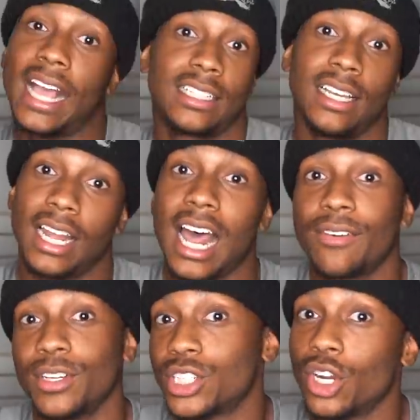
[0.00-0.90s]
Actually, a lot
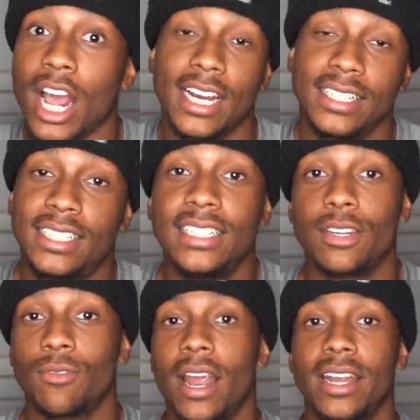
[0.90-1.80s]
of us are not in
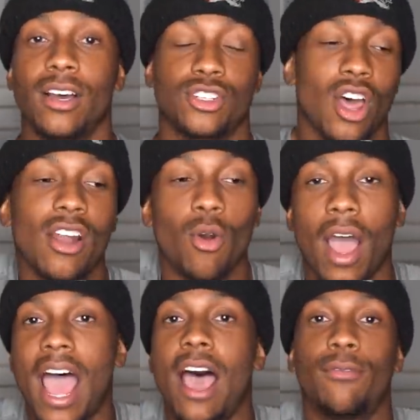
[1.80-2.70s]
season right now, so I don't
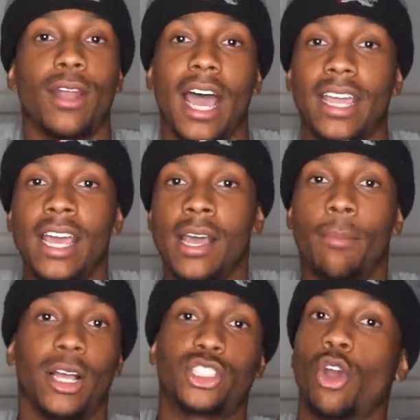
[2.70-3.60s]
have like
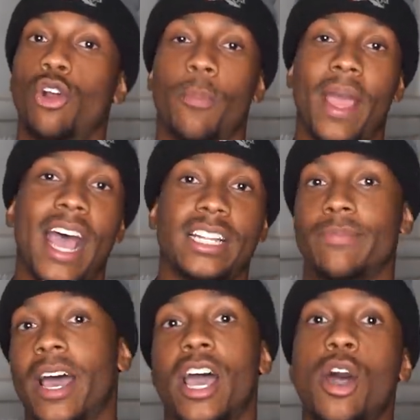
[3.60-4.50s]
my shoulder pads,
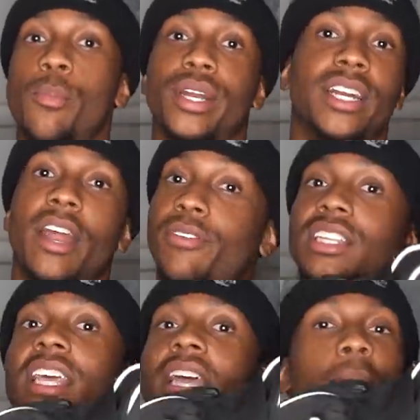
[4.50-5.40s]
my helmet, and
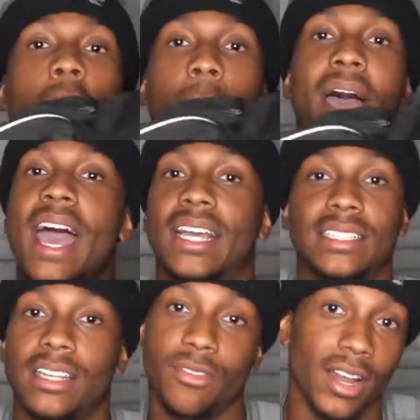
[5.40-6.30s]
everything in my bag and
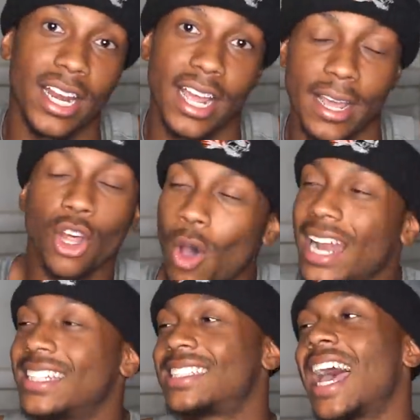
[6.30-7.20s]
stuff like that. So
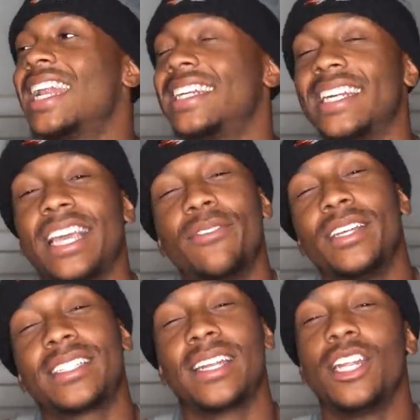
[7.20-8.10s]
I decided to give
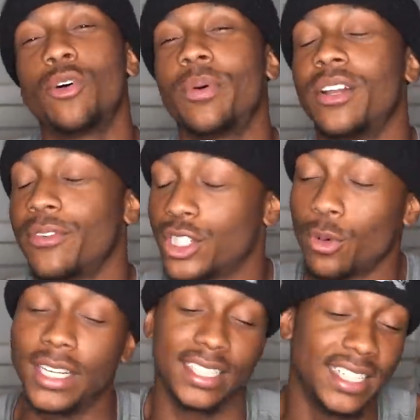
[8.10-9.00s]
this a little bit of a
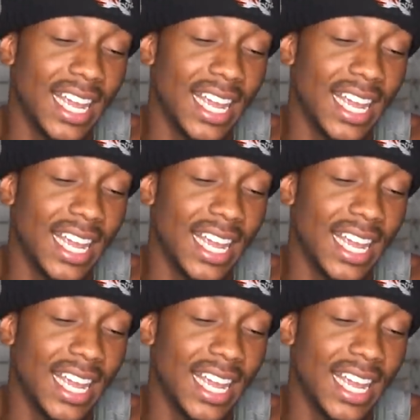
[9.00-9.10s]
twist.